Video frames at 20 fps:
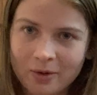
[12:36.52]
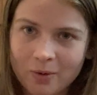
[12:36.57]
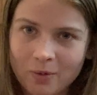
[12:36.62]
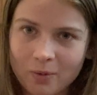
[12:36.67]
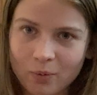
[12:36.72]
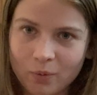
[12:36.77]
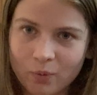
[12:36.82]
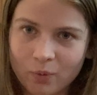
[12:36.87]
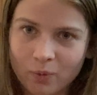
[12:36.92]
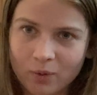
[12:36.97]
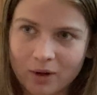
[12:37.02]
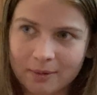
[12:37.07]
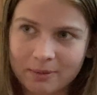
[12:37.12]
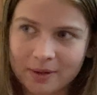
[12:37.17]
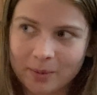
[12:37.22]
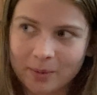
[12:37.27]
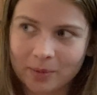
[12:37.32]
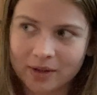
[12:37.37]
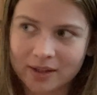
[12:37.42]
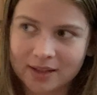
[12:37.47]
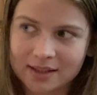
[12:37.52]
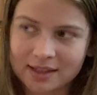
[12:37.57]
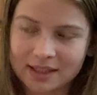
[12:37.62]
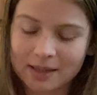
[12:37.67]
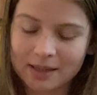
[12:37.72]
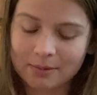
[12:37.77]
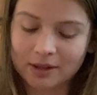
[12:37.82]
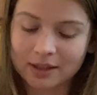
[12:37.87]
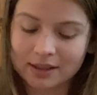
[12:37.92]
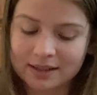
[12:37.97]
what people can say,
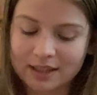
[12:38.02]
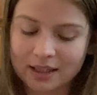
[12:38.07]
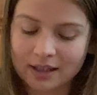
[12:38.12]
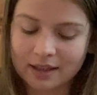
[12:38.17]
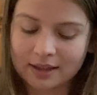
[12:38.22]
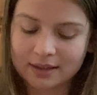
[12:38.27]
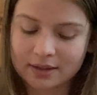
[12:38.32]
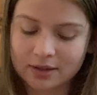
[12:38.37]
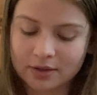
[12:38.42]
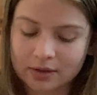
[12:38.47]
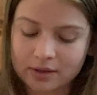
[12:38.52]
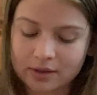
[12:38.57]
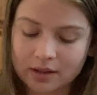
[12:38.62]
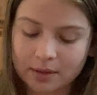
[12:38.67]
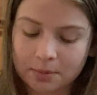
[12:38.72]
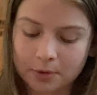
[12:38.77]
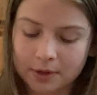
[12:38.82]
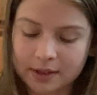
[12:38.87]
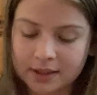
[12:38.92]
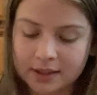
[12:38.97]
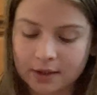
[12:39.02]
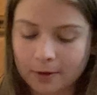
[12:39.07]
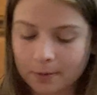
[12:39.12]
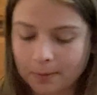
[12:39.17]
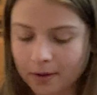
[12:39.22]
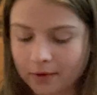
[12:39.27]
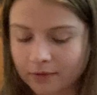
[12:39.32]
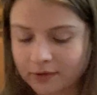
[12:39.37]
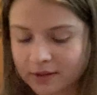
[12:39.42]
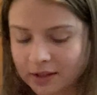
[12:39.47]
because that leads to a slippery slope
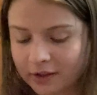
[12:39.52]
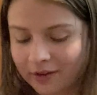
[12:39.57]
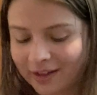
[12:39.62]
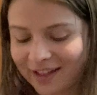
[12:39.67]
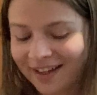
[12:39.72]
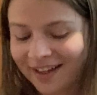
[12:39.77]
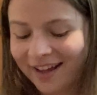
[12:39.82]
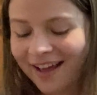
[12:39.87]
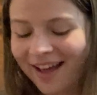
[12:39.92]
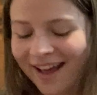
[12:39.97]
of tyranny.